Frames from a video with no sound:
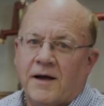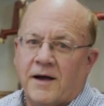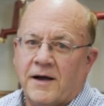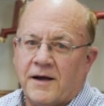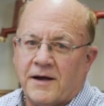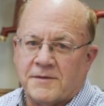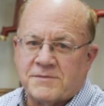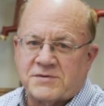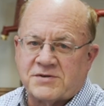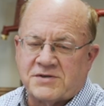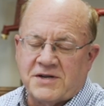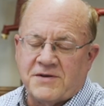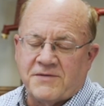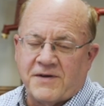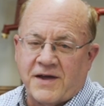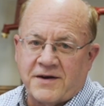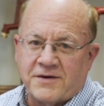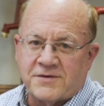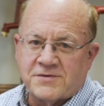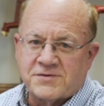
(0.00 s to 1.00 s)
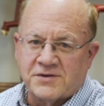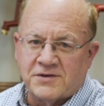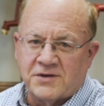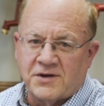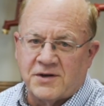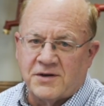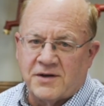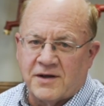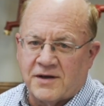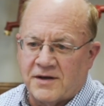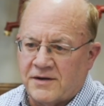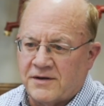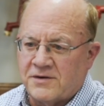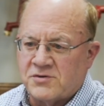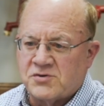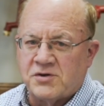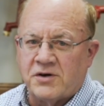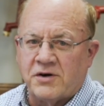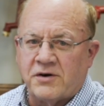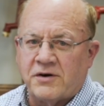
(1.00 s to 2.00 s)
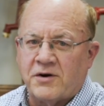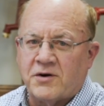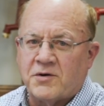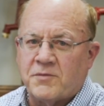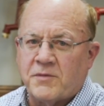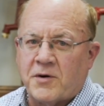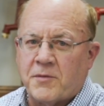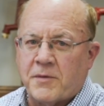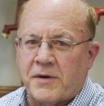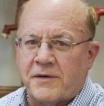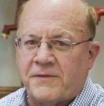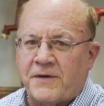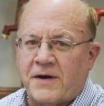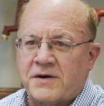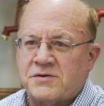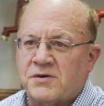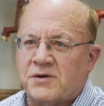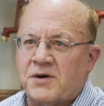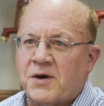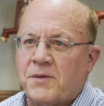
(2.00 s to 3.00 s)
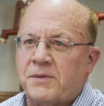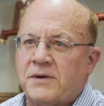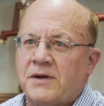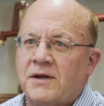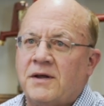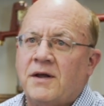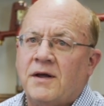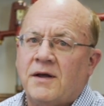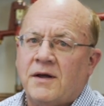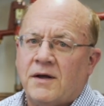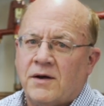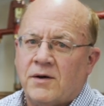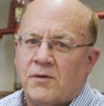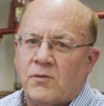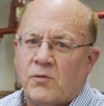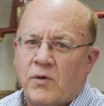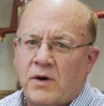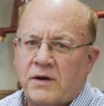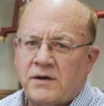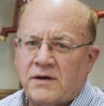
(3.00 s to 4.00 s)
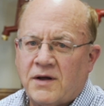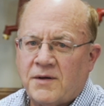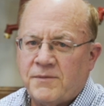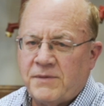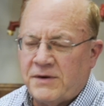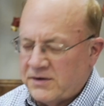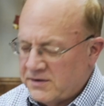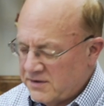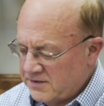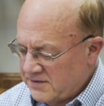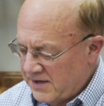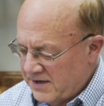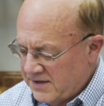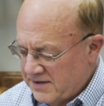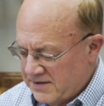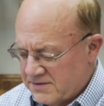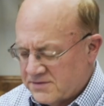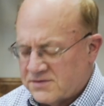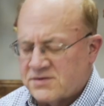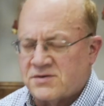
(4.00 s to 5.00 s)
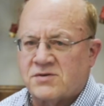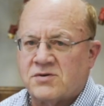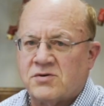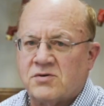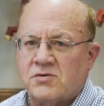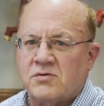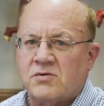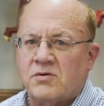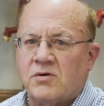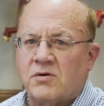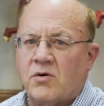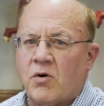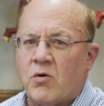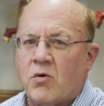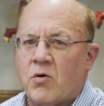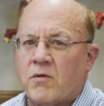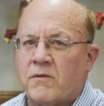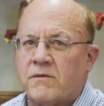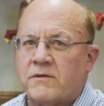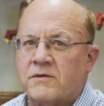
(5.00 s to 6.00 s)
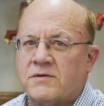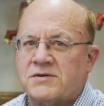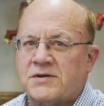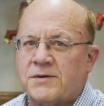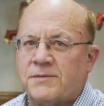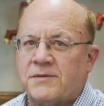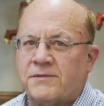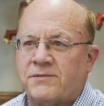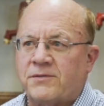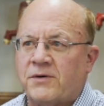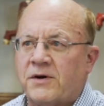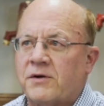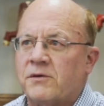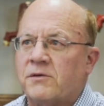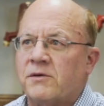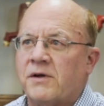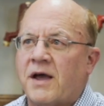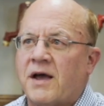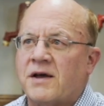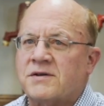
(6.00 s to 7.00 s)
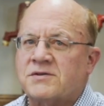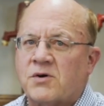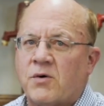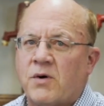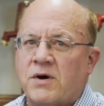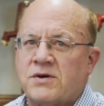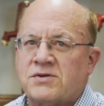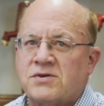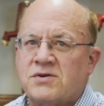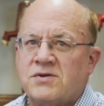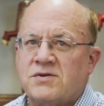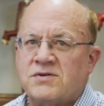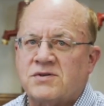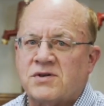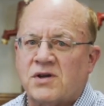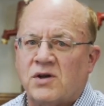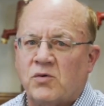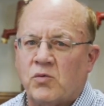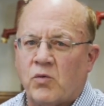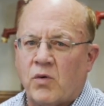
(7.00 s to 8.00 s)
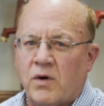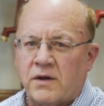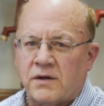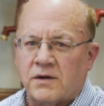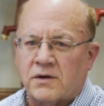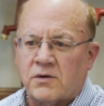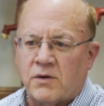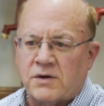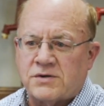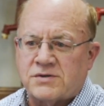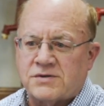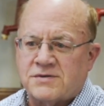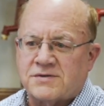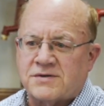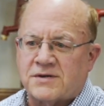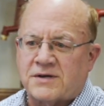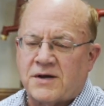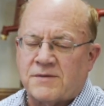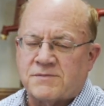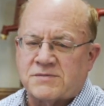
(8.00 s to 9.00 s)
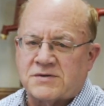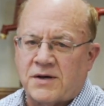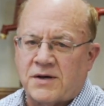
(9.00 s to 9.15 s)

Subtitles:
I'm Steve Anderson, engineer here at Merrill Manufacturing Company. What I'm here today is to go over some of the frequently asked questions, and one of the questions that comes